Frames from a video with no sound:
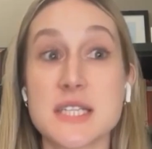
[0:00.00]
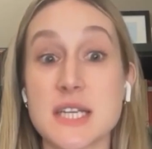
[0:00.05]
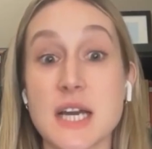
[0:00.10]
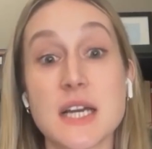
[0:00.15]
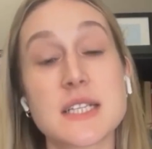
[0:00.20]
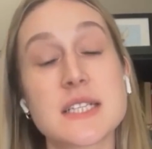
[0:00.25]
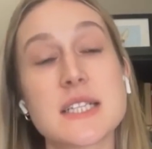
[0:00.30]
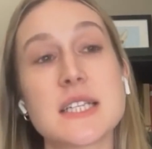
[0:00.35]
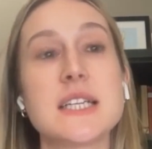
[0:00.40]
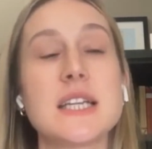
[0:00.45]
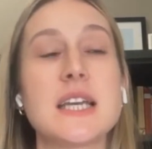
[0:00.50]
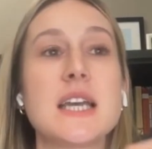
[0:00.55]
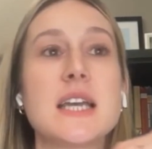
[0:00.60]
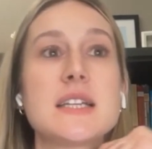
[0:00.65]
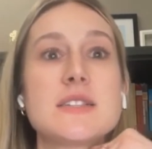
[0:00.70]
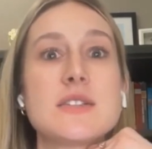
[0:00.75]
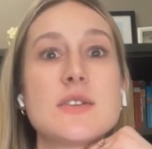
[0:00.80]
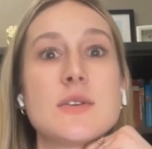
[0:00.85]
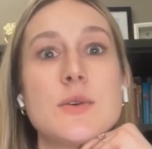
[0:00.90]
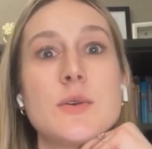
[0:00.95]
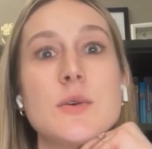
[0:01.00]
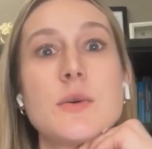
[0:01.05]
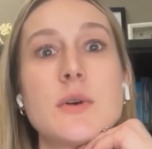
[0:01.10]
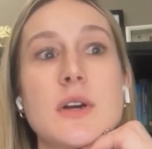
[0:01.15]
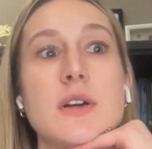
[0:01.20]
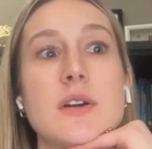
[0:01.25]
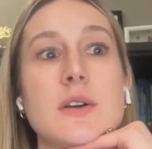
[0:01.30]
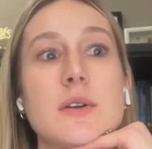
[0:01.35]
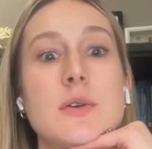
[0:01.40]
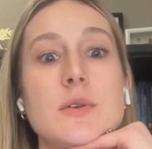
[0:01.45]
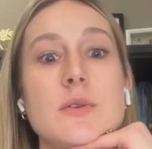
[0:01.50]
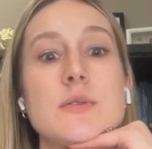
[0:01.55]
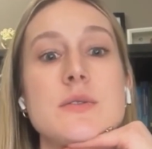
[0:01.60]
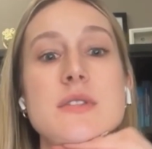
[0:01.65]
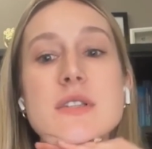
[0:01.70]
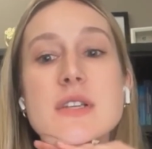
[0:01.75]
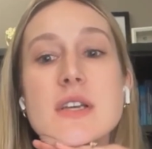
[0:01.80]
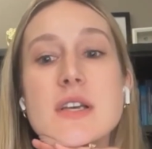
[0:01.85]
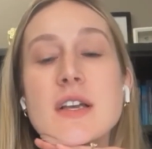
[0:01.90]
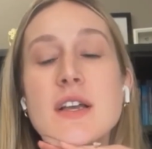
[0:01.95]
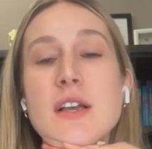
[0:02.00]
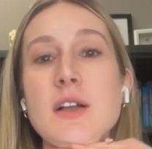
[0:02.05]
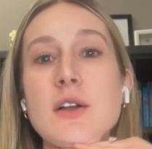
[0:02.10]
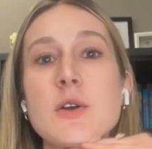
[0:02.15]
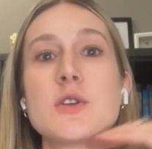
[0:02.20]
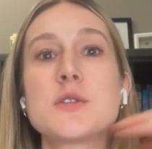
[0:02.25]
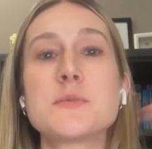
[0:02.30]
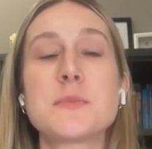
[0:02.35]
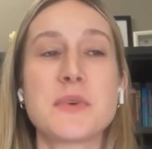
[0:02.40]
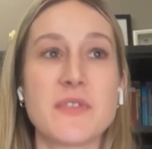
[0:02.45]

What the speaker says: conducting it, who's